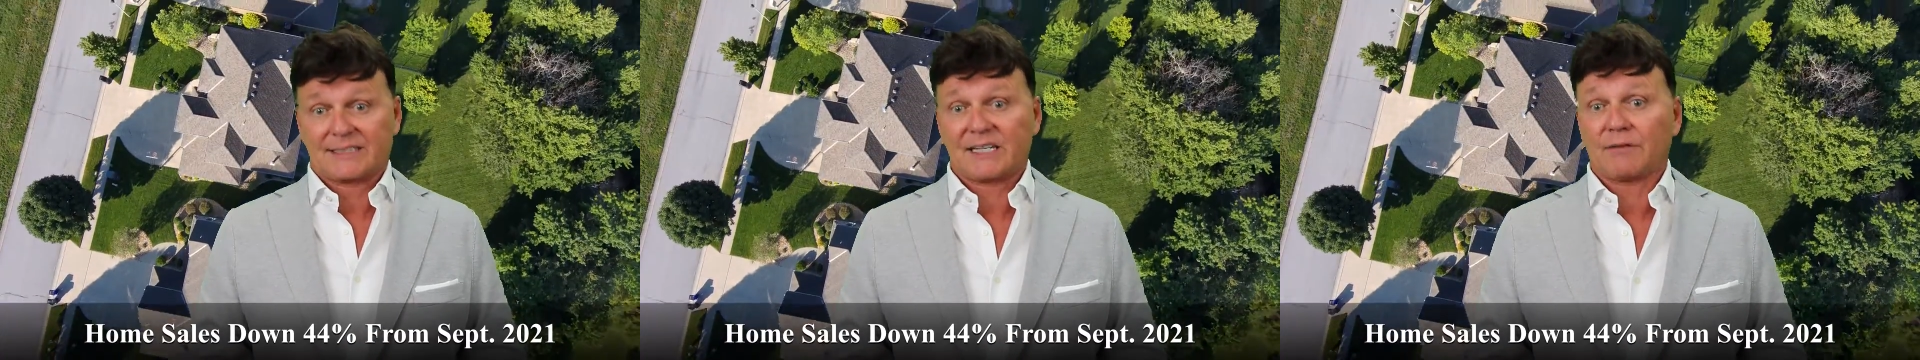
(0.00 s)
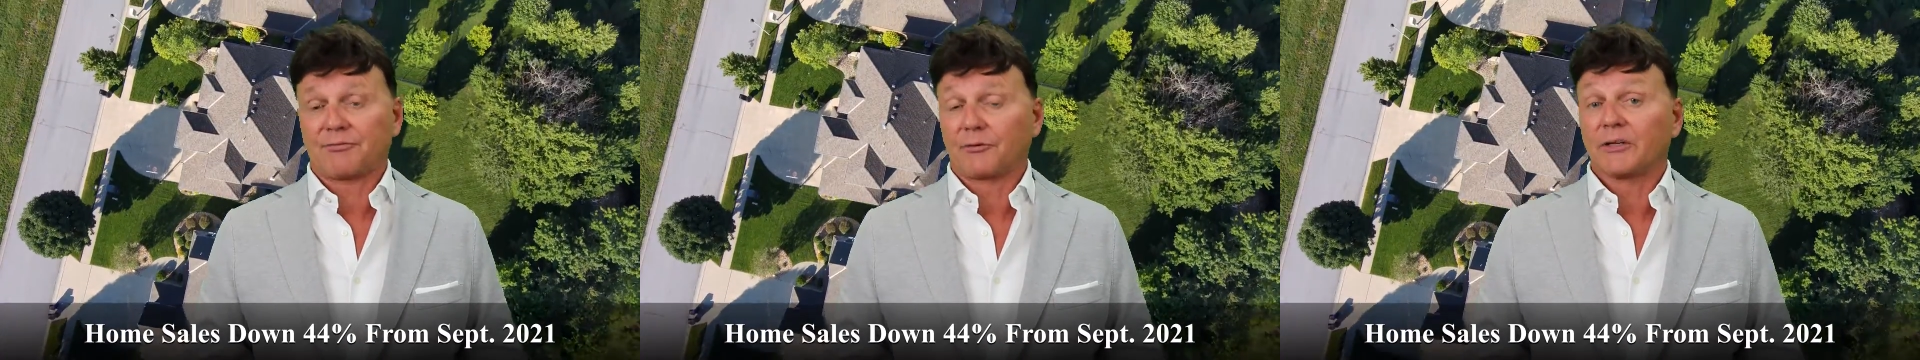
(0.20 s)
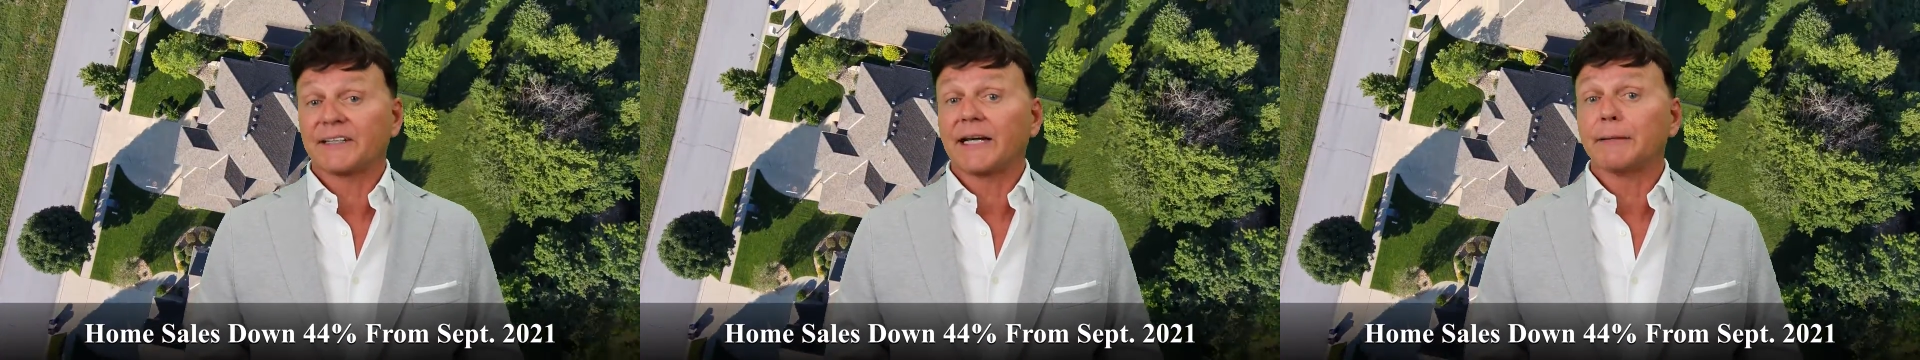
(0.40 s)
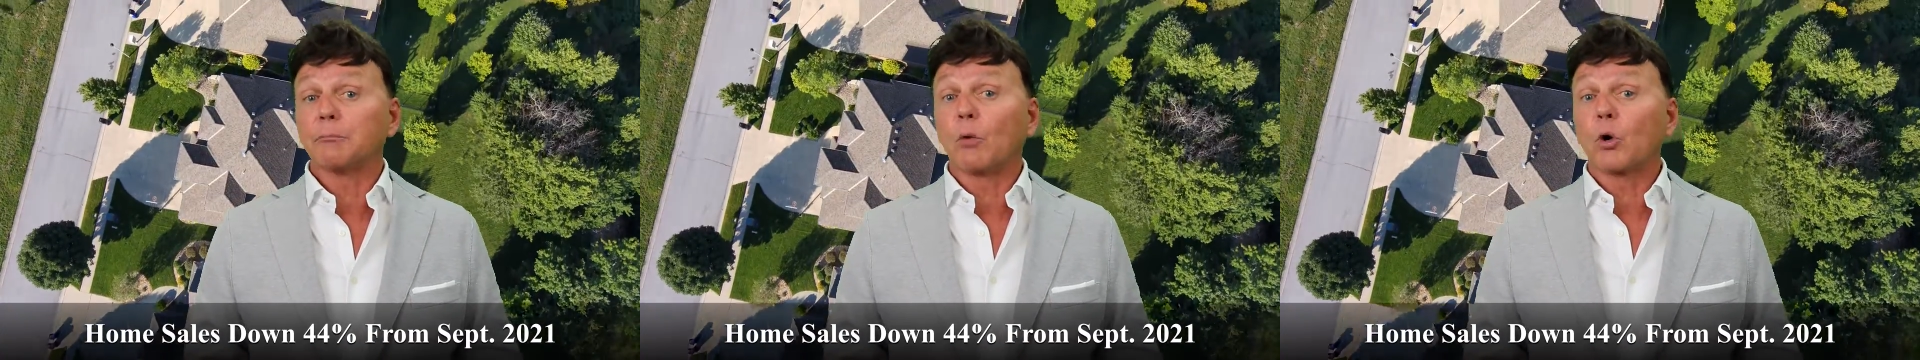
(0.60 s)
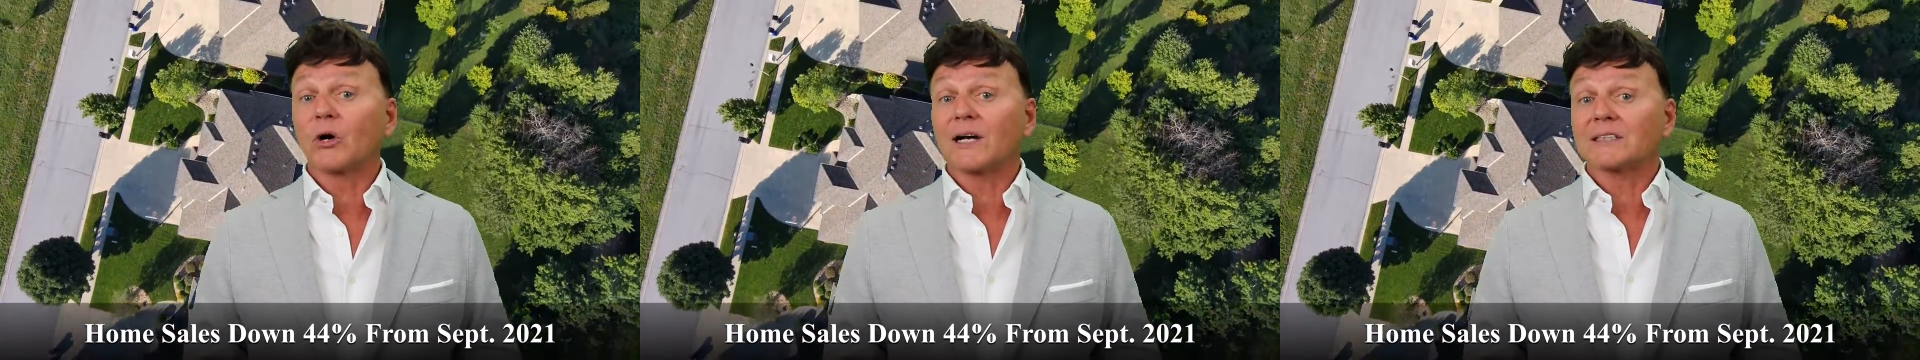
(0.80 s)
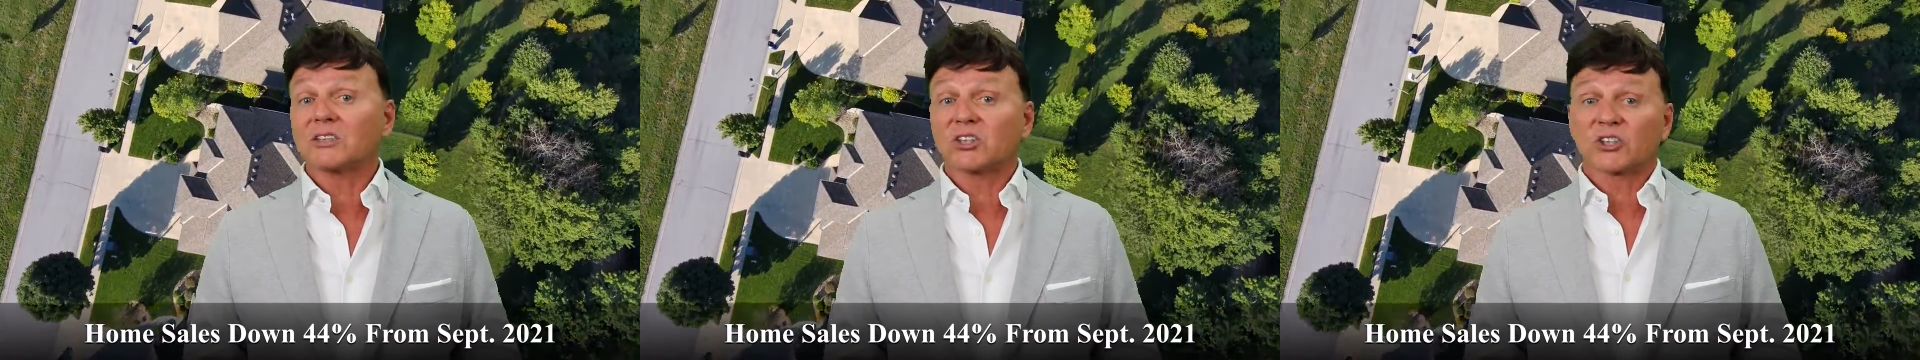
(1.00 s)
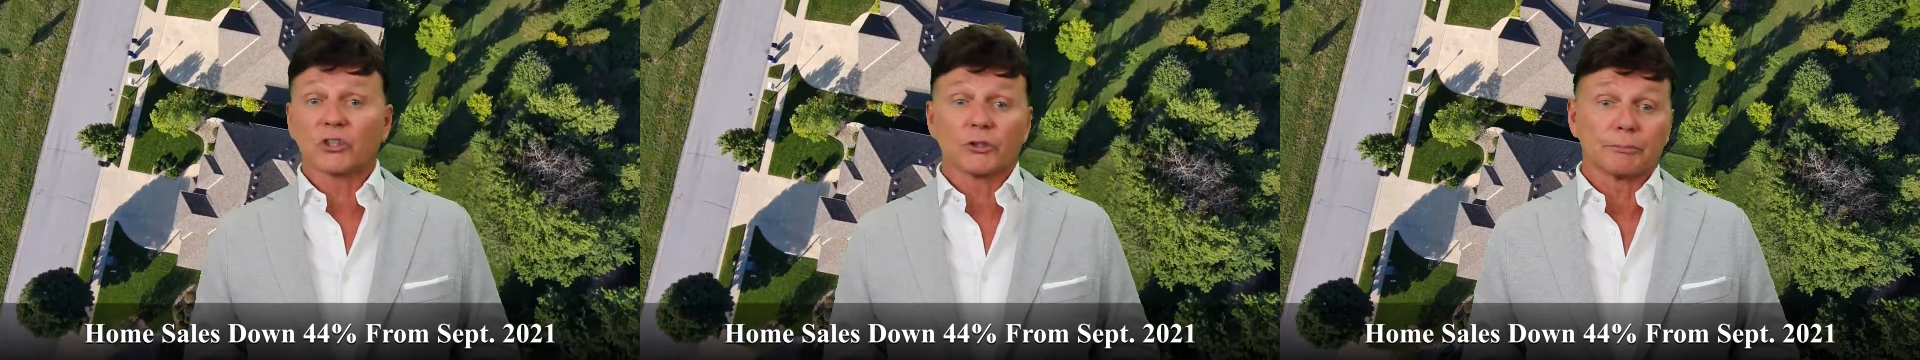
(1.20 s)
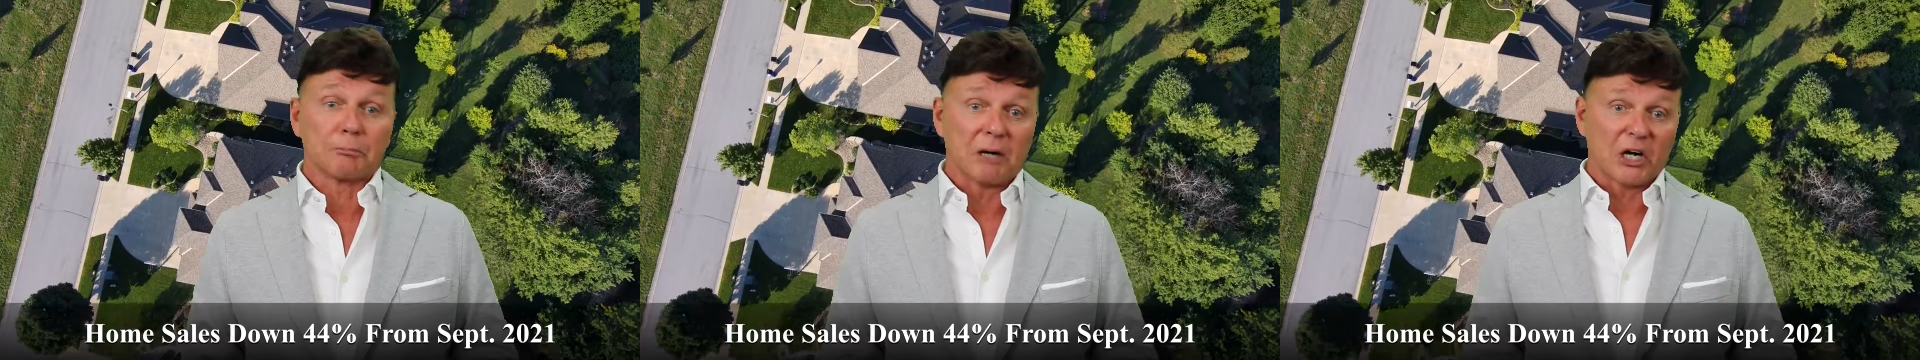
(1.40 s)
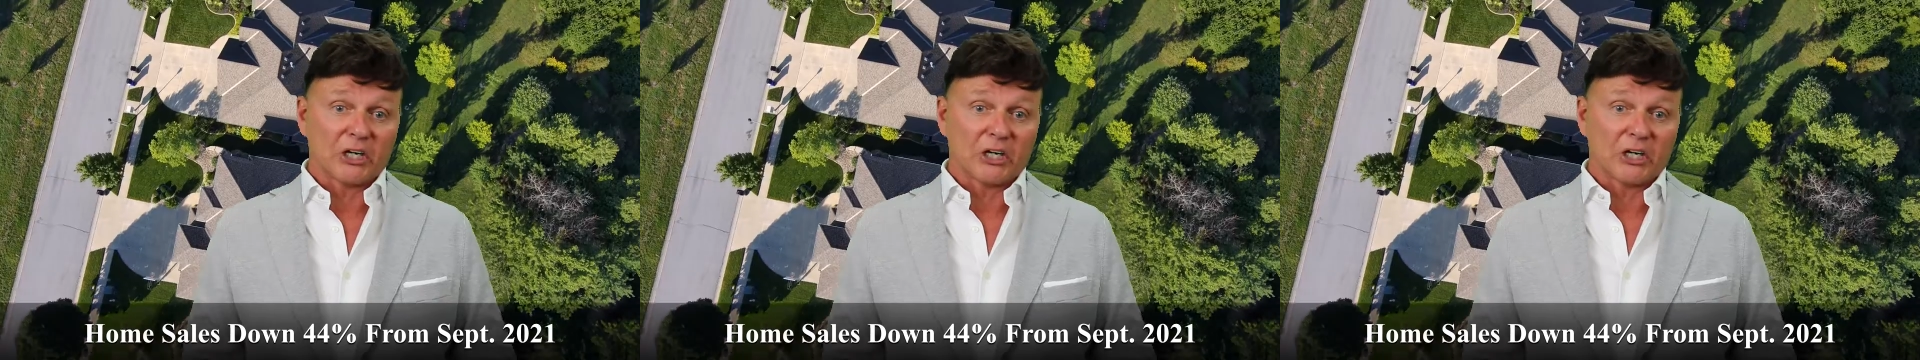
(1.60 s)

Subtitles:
different and more uncertain